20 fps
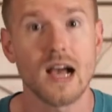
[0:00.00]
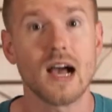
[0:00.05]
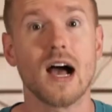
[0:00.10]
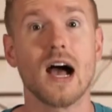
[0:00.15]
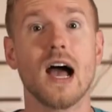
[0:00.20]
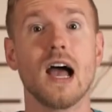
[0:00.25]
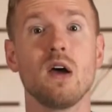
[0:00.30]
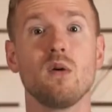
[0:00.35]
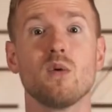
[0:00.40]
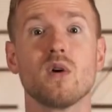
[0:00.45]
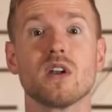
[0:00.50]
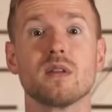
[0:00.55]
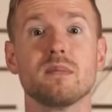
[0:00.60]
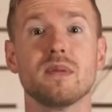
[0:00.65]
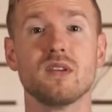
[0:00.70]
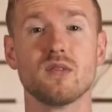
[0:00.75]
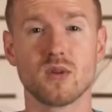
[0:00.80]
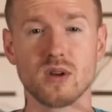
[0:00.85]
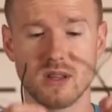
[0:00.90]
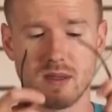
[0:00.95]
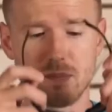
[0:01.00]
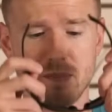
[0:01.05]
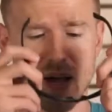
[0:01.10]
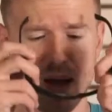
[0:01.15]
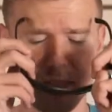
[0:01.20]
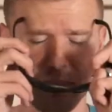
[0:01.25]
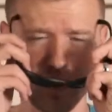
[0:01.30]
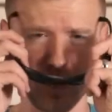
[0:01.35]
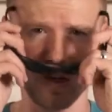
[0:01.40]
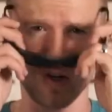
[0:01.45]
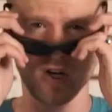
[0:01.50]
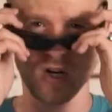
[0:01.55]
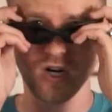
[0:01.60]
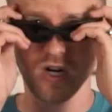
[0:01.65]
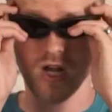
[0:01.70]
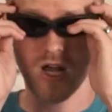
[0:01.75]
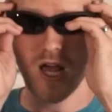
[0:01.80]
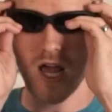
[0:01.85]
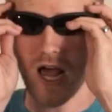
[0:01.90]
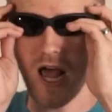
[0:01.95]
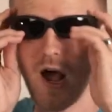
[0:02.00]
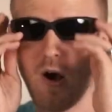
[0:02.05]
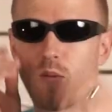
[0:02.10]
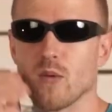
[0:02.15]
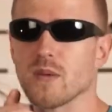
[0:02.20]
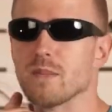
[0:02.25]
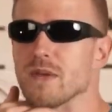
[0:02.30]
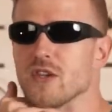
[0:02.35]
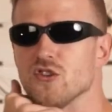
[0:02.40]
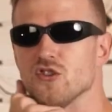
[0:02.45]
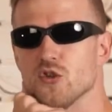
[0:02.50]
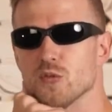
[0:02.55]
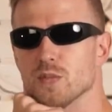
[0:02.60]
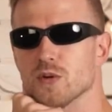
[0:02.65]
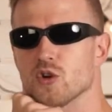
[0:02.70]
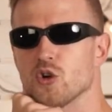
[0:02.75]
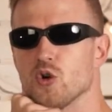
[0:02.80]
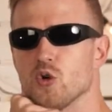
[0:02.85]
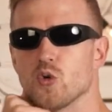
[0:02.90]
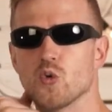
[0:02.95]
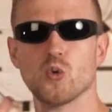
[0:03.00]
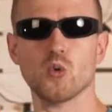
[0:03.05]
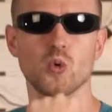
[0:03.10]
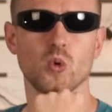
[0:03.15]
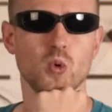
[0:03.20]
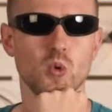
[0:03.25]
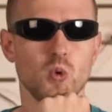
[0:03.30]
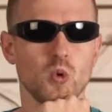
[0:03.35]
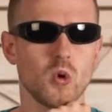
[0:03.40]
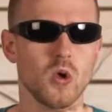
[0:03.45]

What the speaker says: I want to be really popular. I want to be super cool.